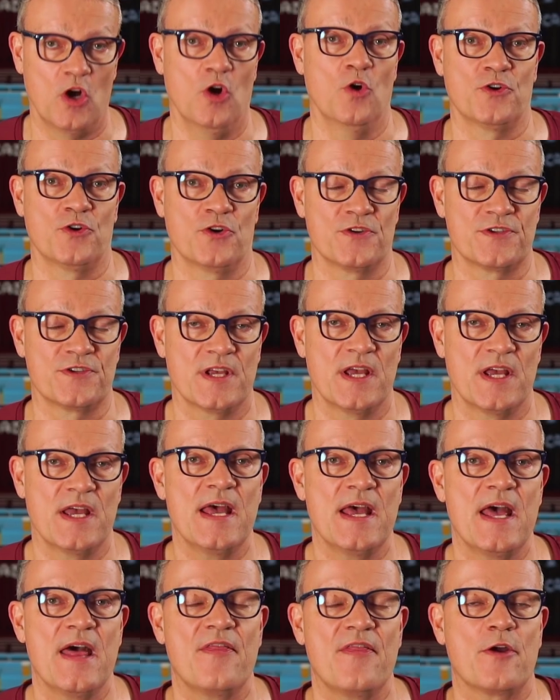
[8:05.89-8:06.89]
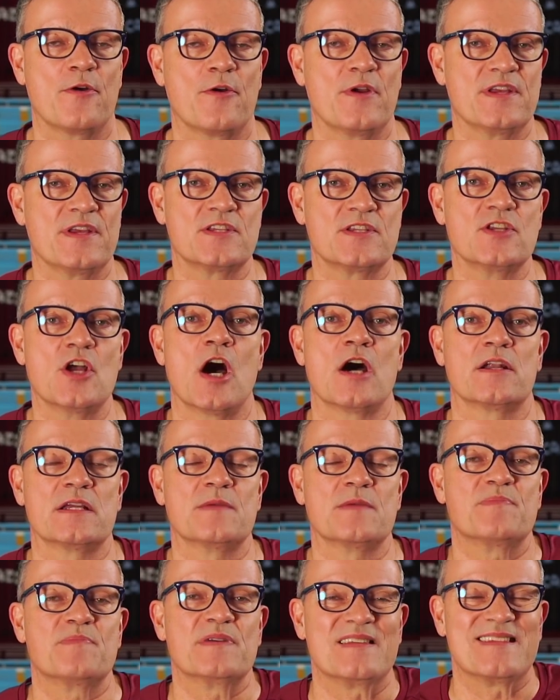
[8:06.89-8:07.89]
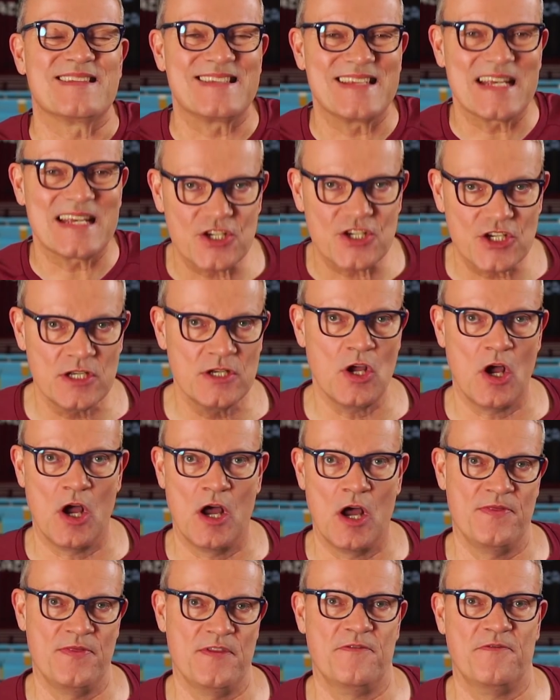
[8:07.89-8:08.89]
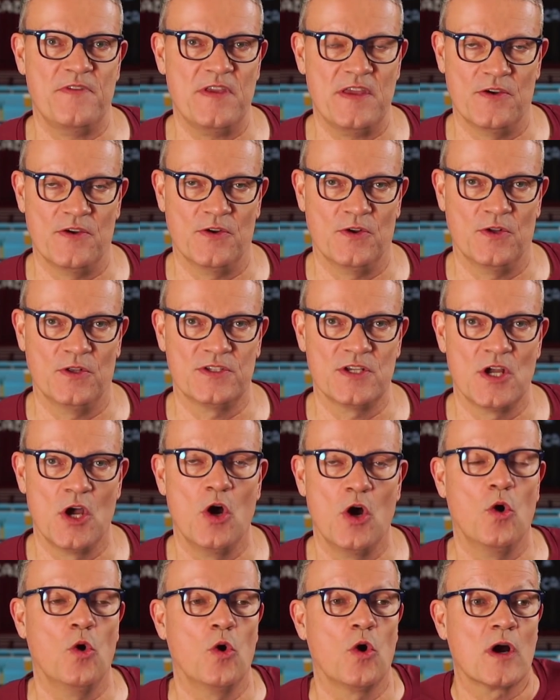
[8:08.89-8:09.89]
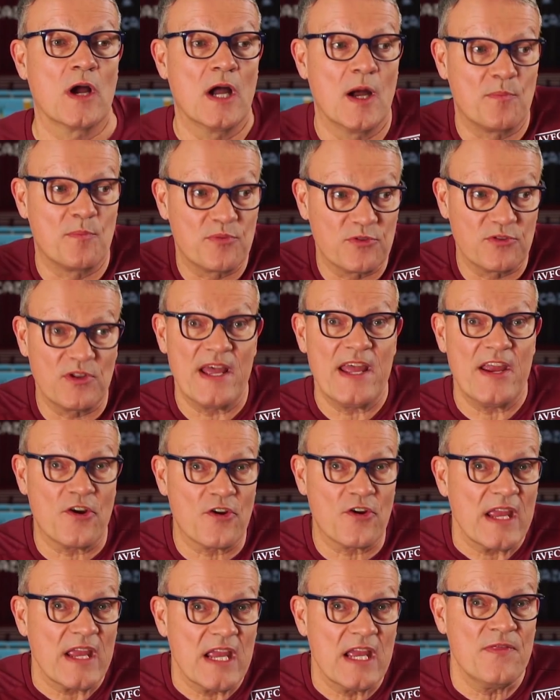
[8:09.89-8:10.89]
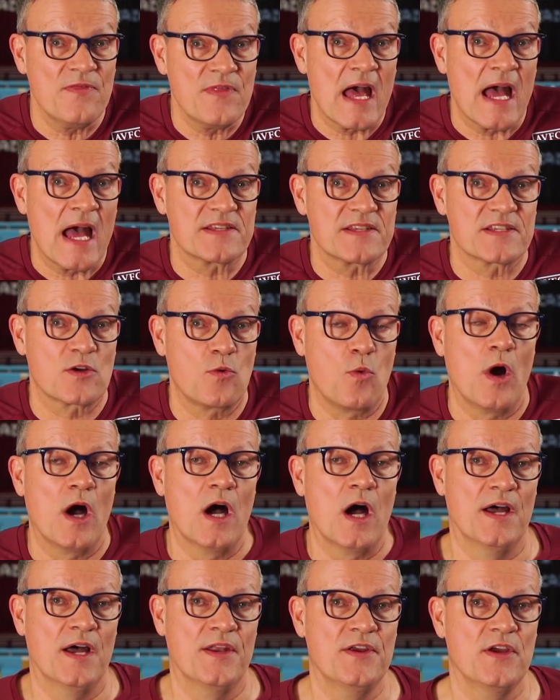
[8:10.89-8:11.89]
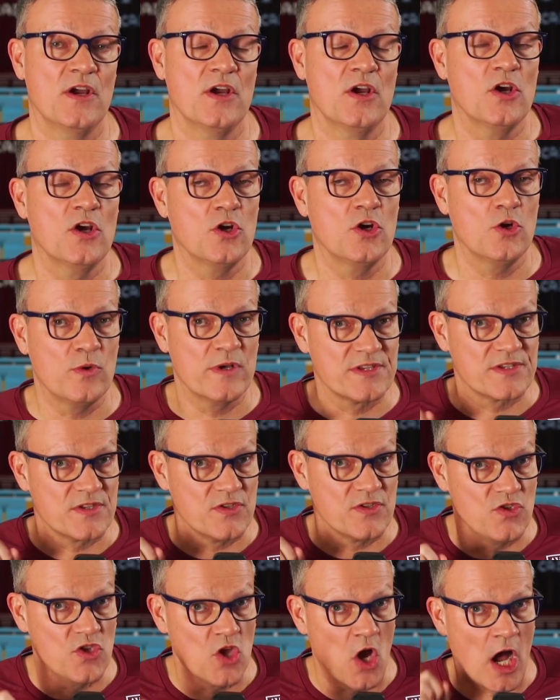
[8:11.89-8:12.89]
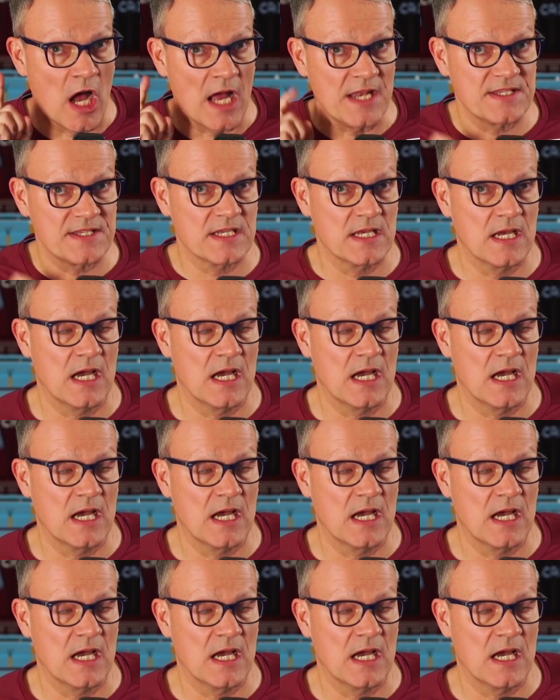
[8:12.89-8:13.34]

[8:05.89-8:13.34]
owners. There is not a position on the field or a player in that squad who is not